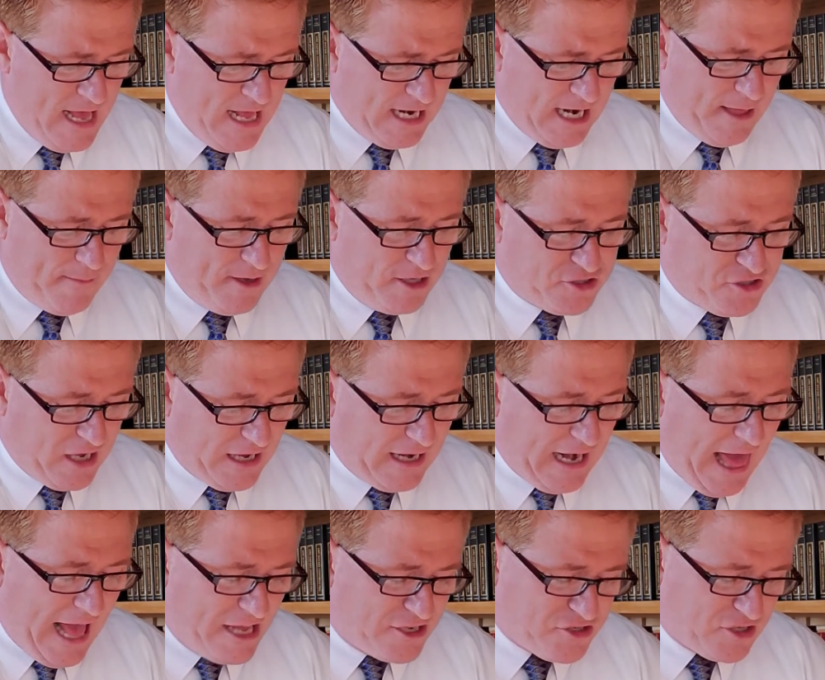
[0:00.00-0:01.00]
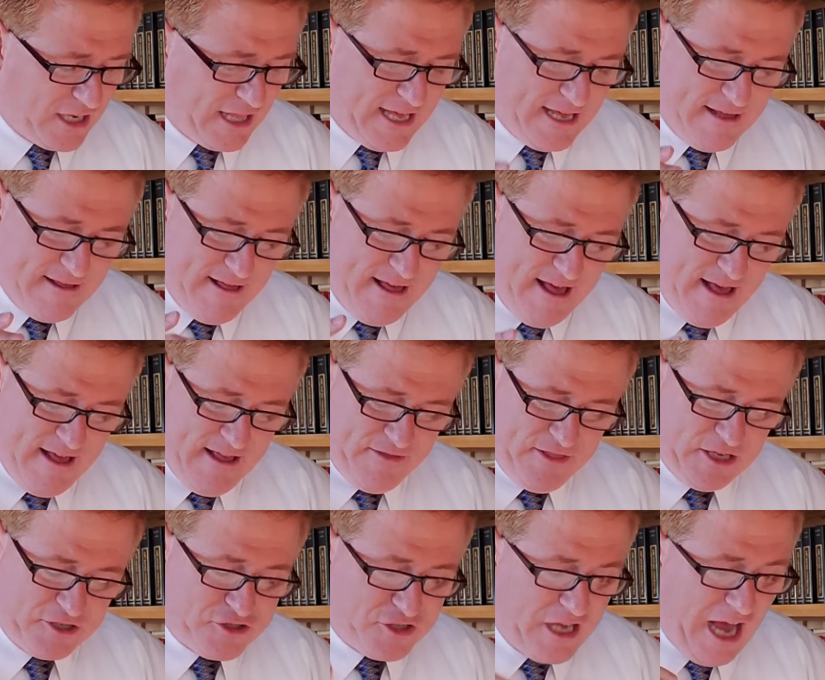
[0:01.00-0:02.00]
Let me say lastly,
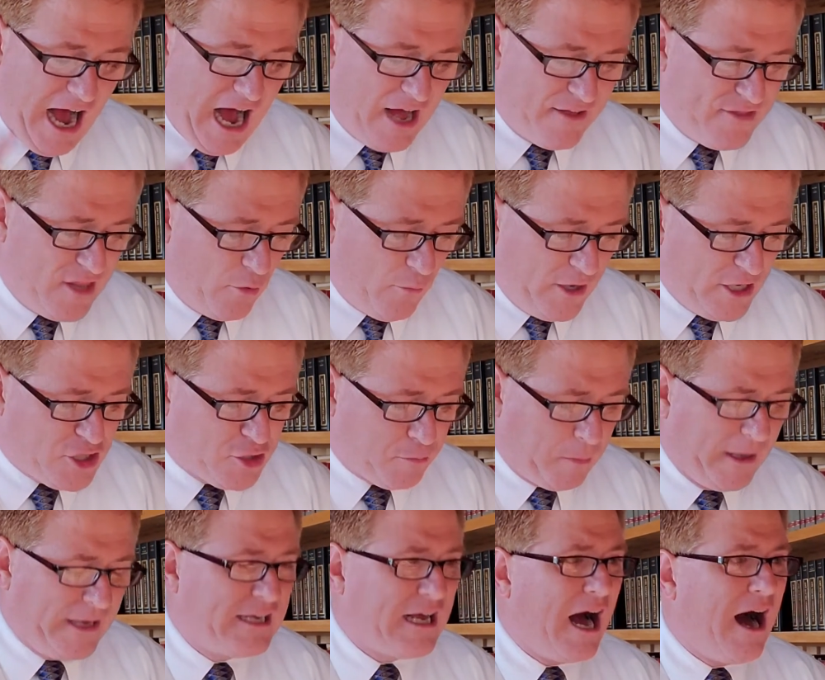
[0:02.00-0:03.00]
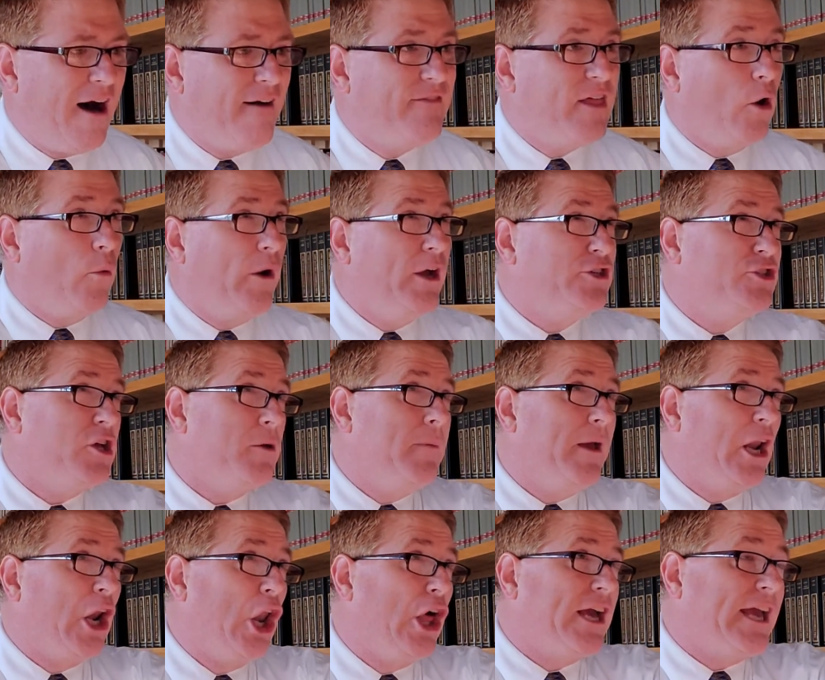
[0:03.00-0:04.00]
this God that we speak of, that we should
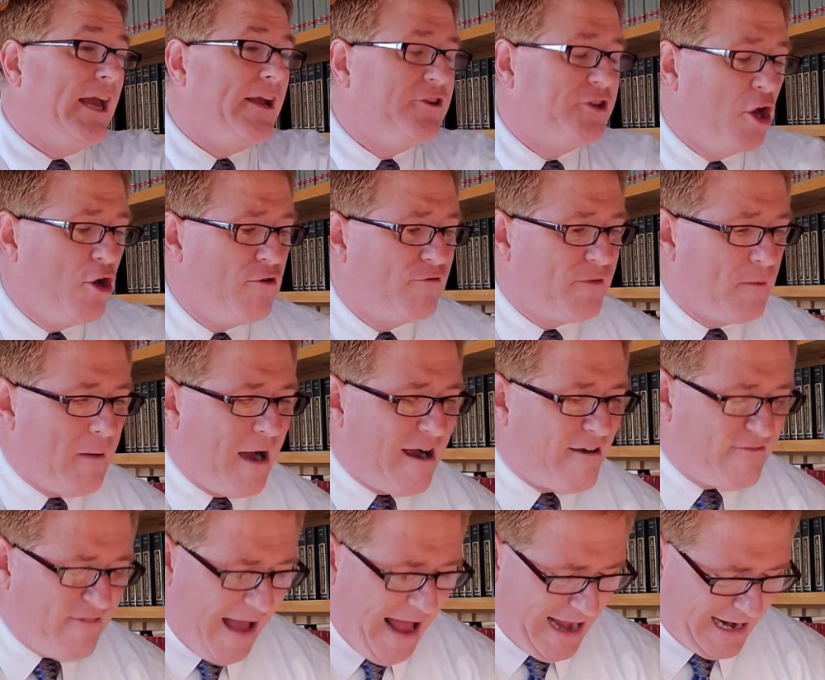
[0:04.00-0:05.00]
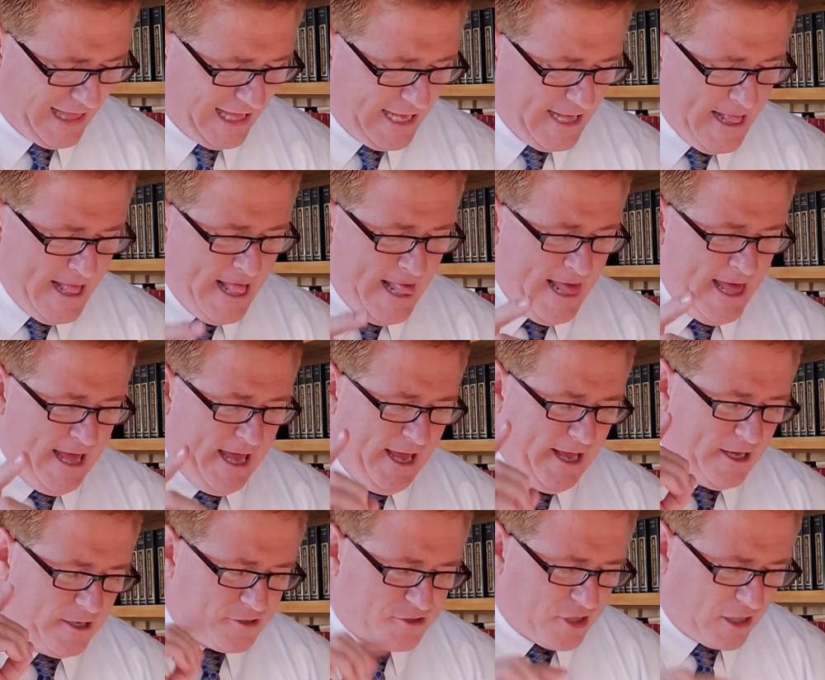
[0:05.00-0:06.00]
be looking to from our valley,
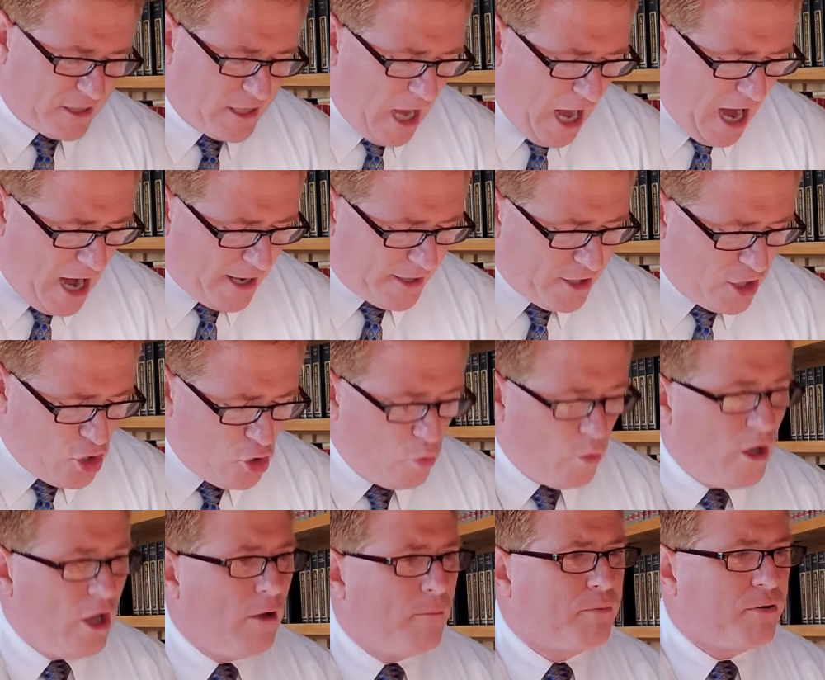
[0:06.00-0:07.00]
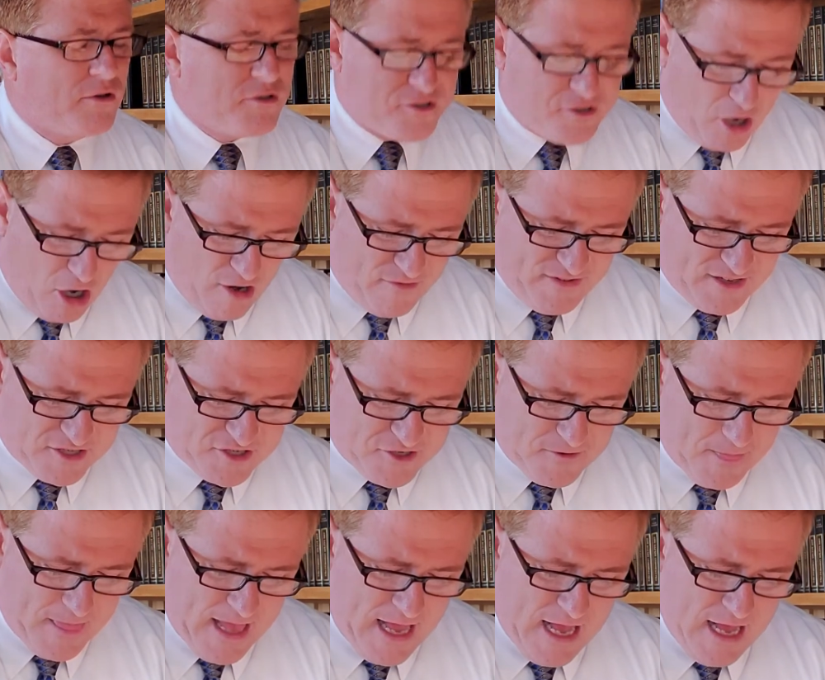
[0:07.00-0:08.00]
is a God who will preserve us.
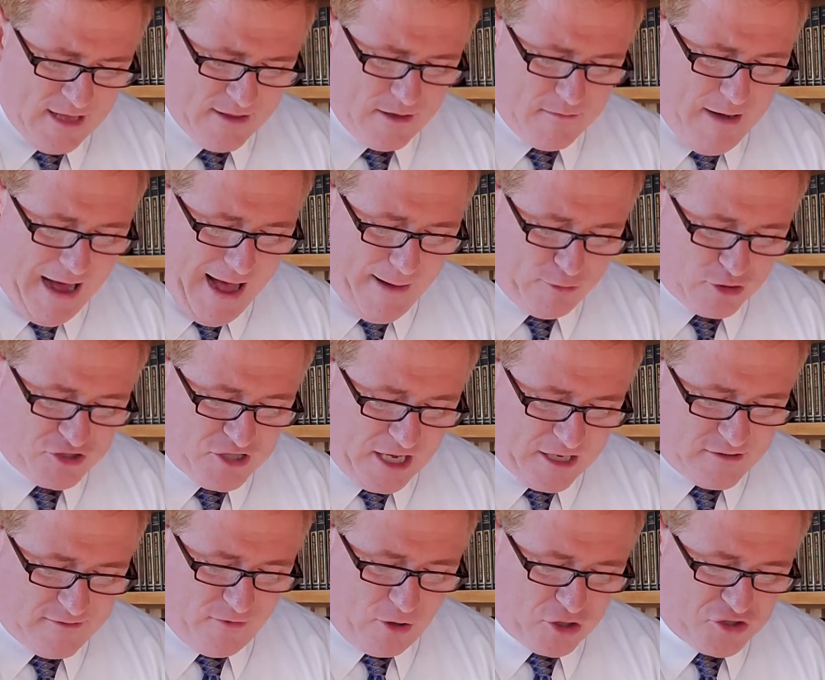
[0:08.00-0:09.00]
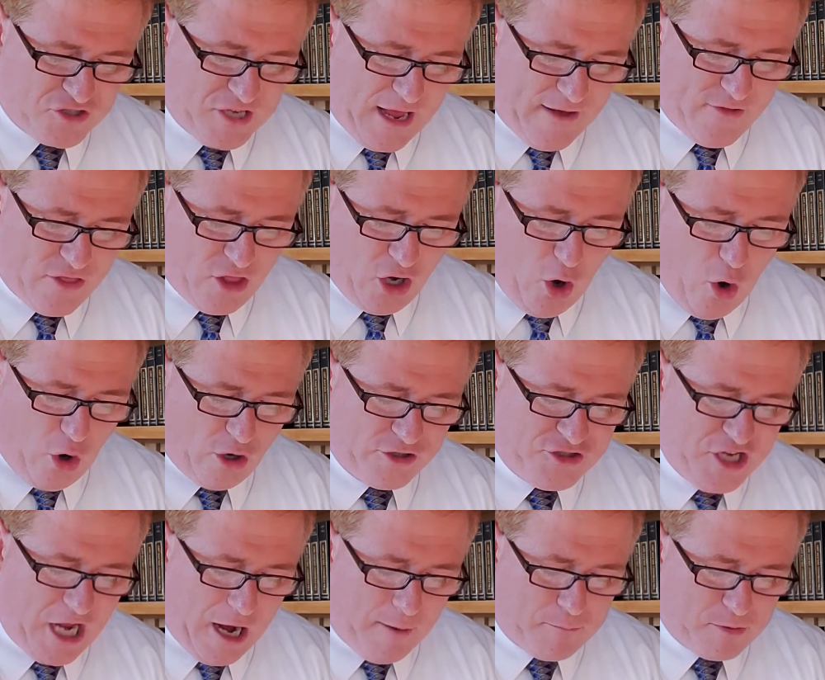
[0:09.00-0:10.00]
The Bible says in verse 7, The Lord
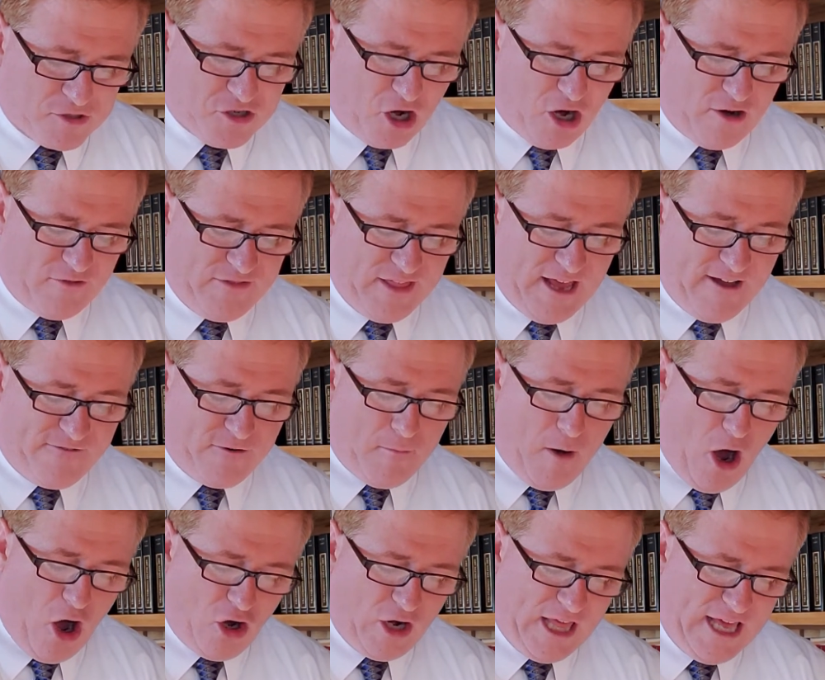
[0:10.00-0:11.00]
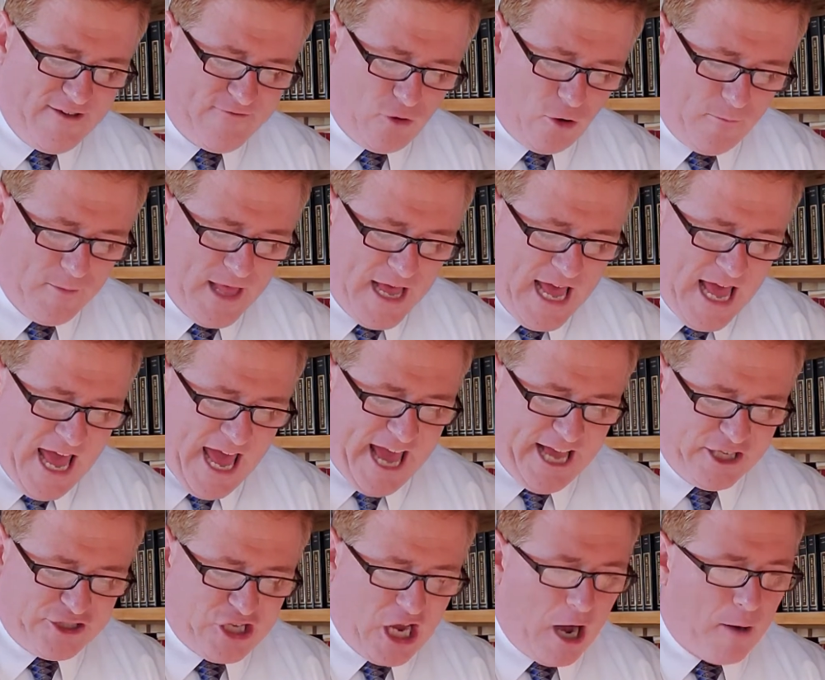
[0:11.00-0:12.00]
shall preserve thee from all evil.
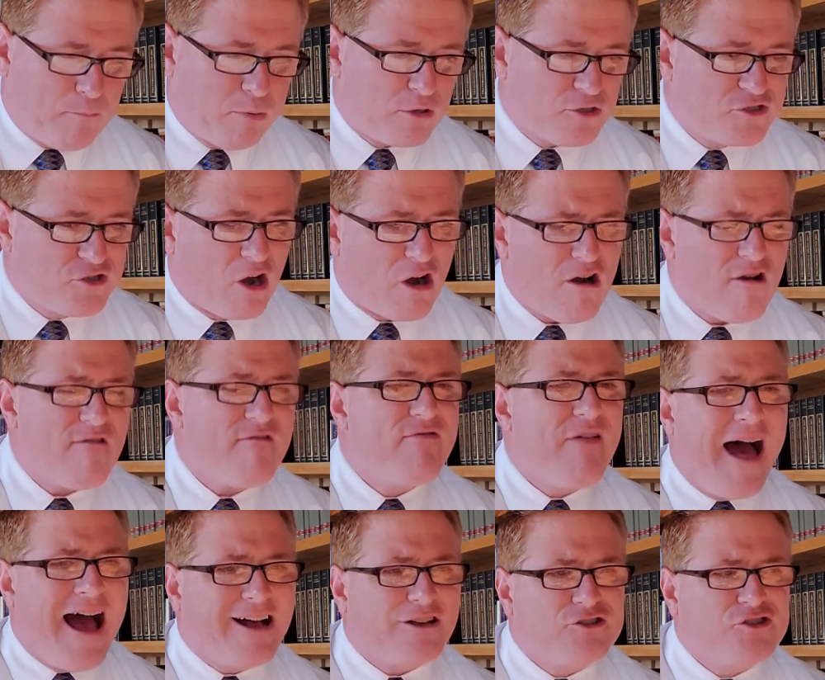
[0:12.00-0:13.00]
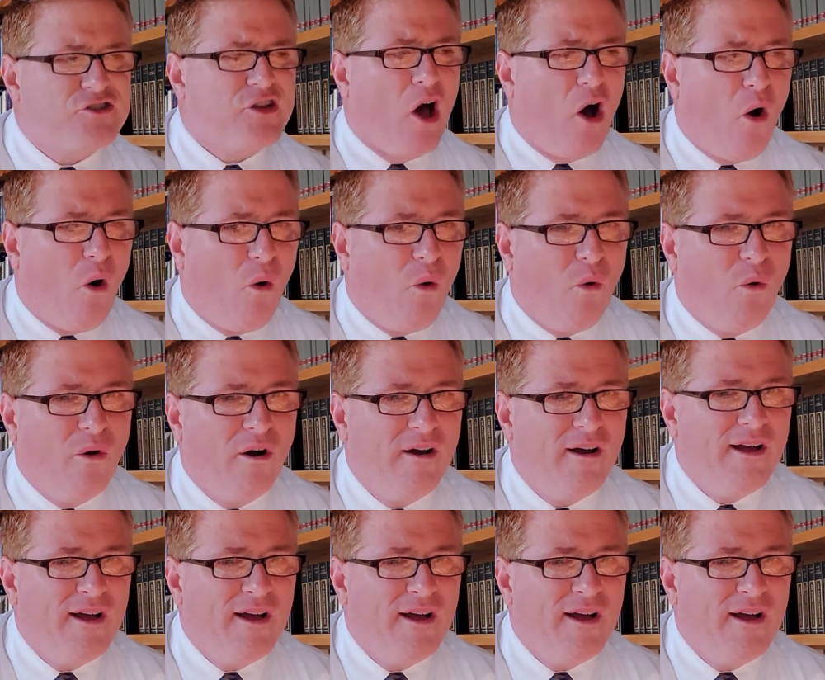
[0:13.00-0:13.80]
He shall preserve thy soul.